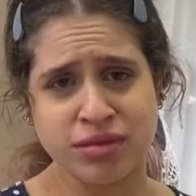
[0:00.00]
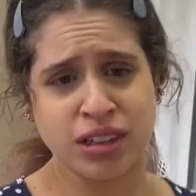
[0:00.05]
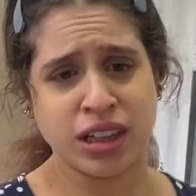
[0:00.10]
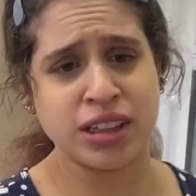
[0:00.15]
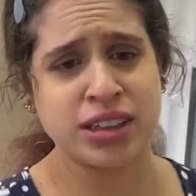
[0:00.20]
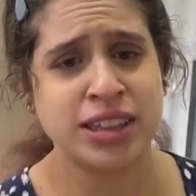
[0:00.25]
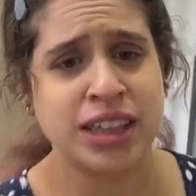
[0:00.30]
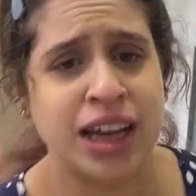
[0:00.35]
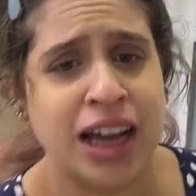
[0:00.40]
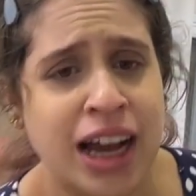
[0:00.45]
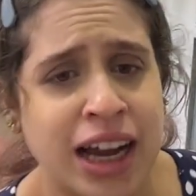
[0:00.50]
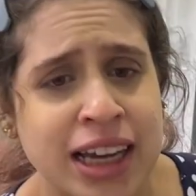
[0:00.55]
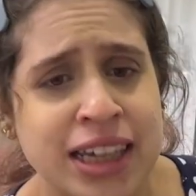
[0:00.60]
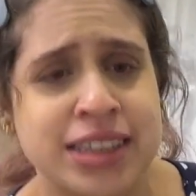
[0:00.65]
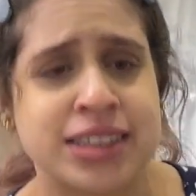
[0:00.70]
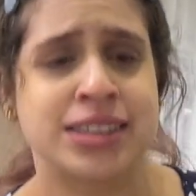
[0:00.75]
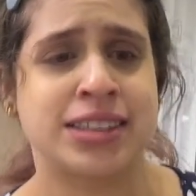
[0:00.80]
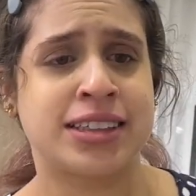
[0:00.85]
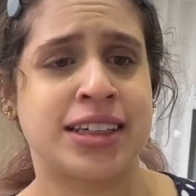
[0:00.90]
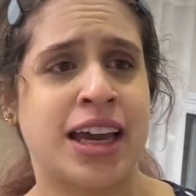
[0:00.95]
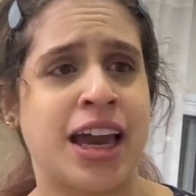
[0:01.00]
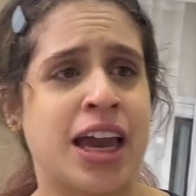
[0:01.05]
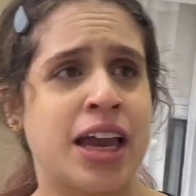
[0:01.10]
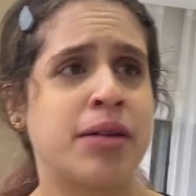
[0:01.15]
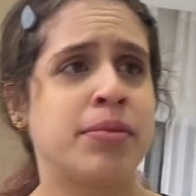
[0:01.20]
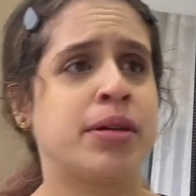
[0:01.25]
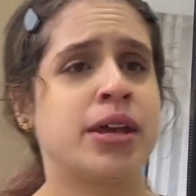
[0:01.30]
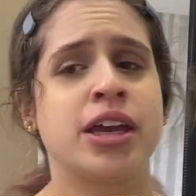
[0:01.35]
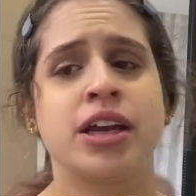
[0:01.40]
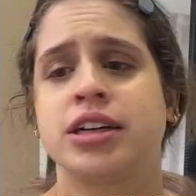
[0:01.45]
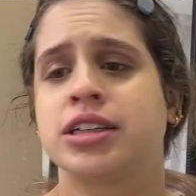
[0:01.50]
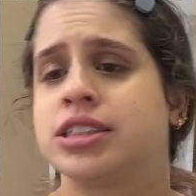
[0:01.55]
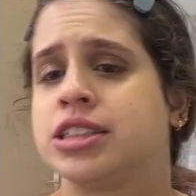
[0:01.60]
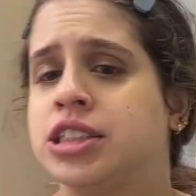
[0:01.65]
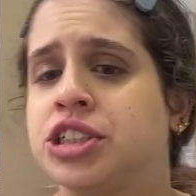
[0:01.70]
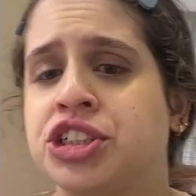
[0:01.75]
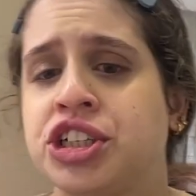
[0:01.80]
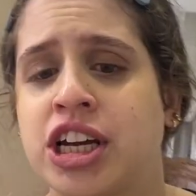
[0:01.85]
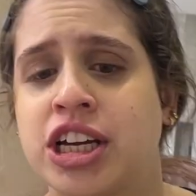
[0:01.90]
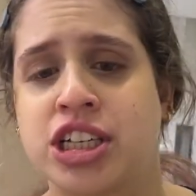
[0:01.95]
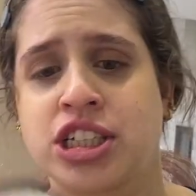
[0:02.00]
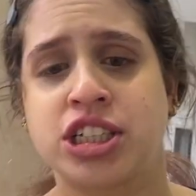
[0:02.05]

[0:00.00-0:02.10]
the guys came here to change